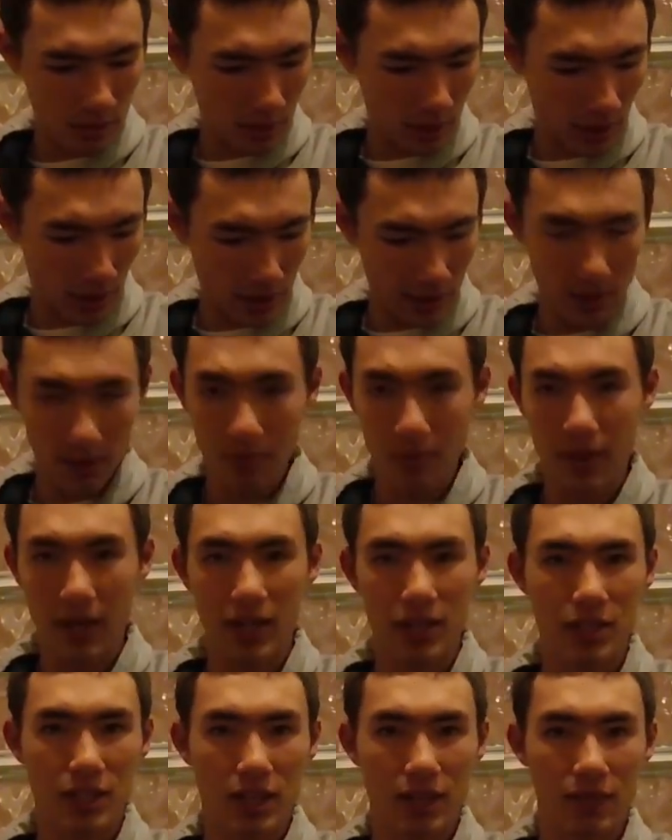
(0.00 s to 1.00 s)
I think we
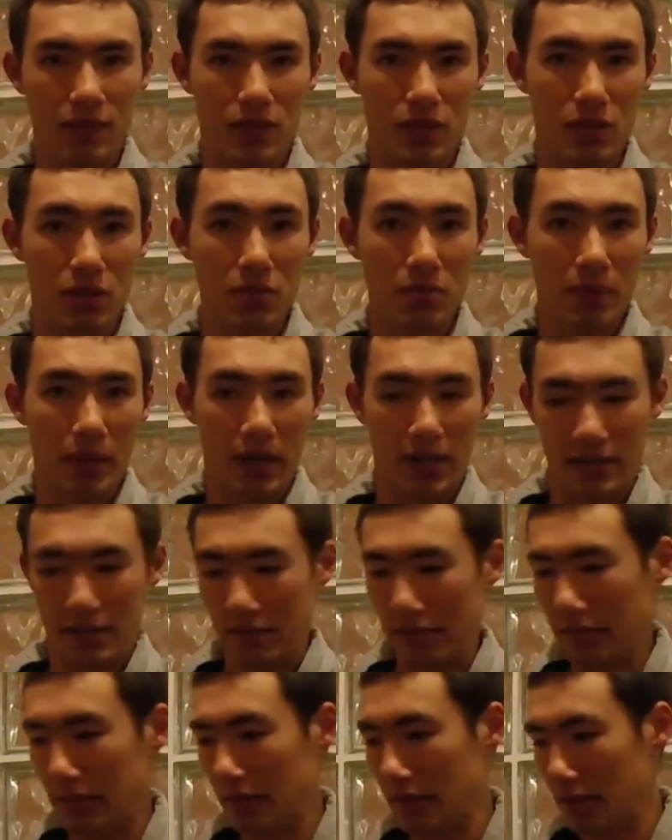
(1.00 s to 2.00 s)
actually have two pots
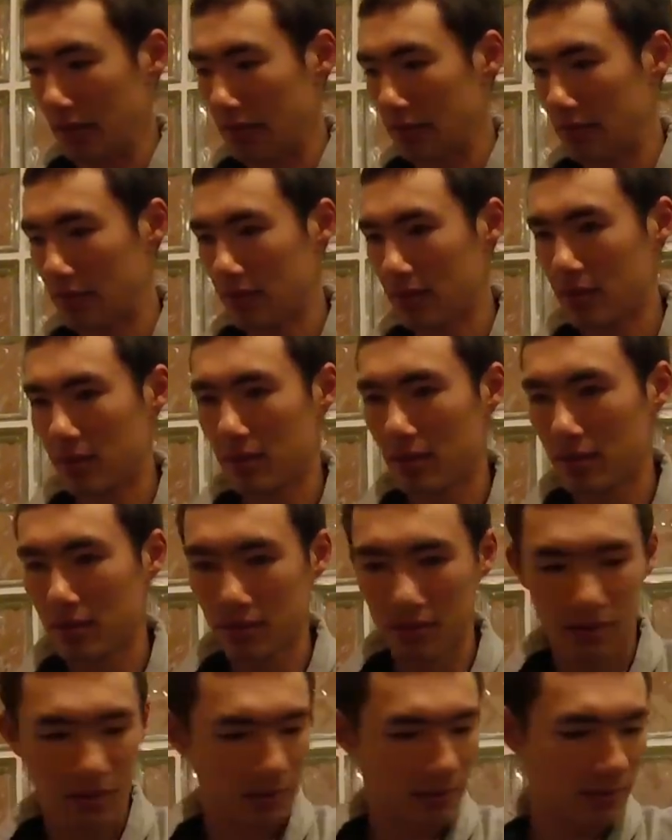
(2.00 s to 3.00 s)
in here.
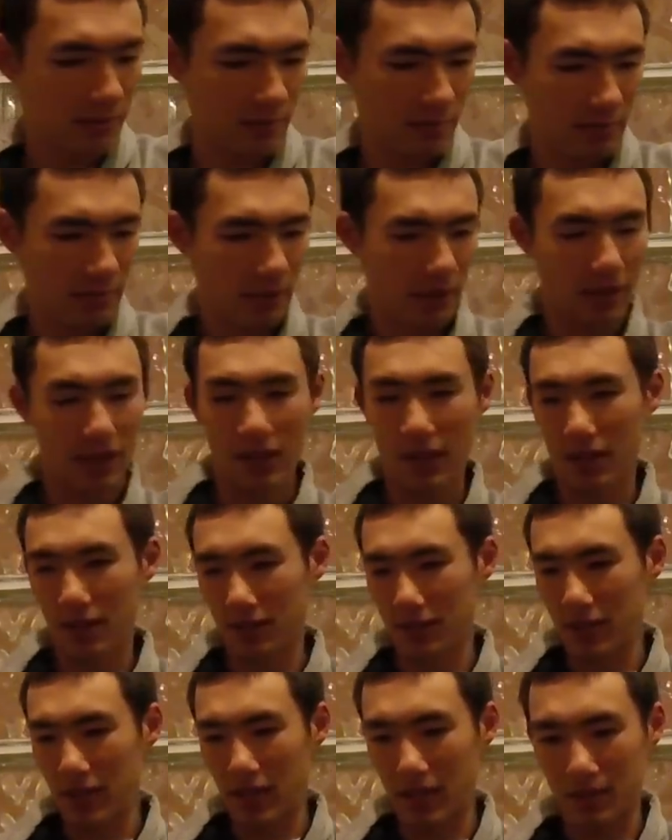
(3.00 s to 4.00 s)
Thought I
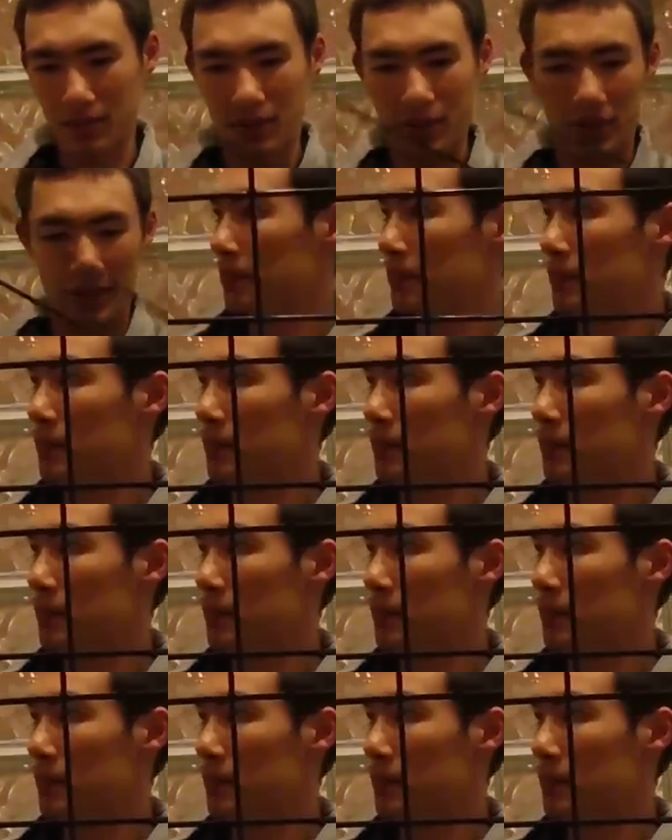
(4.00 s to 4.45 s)
only got one.